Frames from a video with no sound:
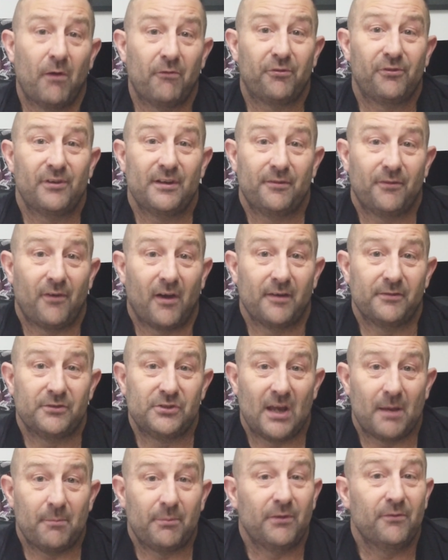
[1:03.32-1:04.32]
135
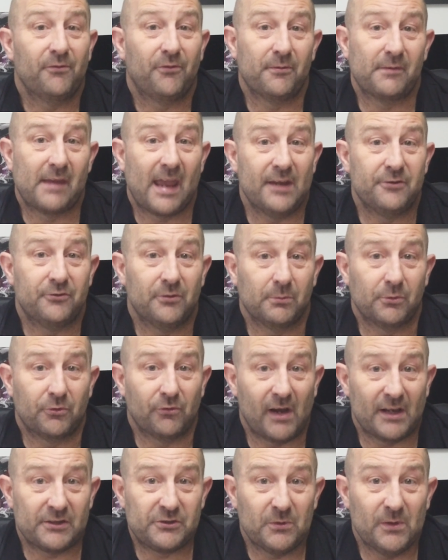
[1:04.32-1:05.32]
champion from Caterham
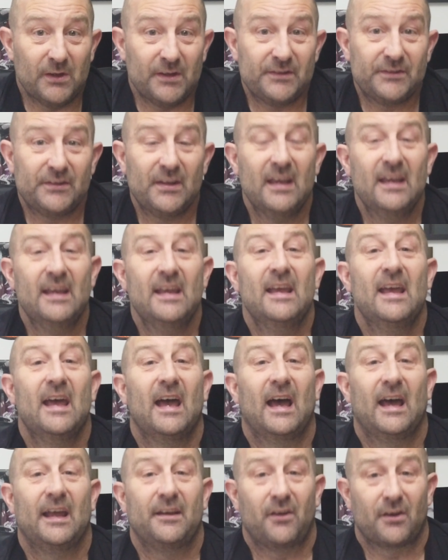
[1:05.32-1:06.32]
Graduates,
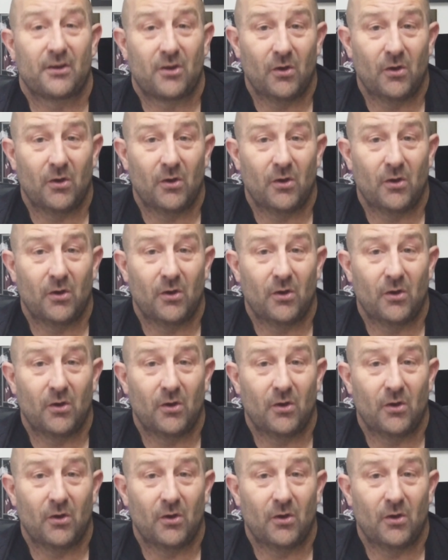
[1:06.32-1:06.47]
and I